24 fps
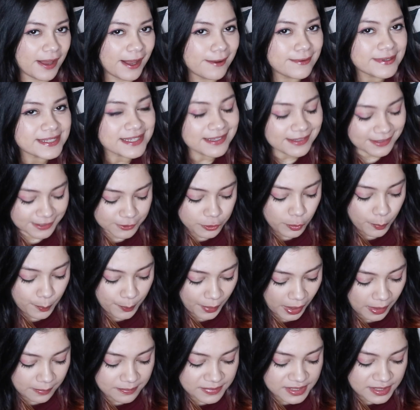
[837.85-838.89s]
I was a little
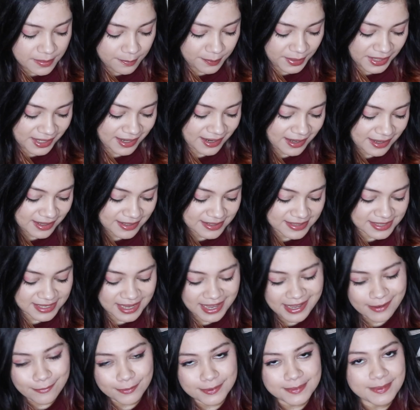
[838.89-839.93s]
bummed because
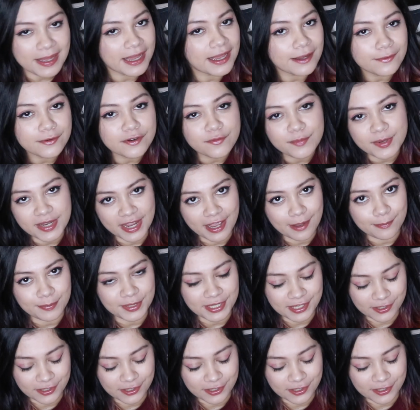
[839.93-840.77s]
I, I would have been happy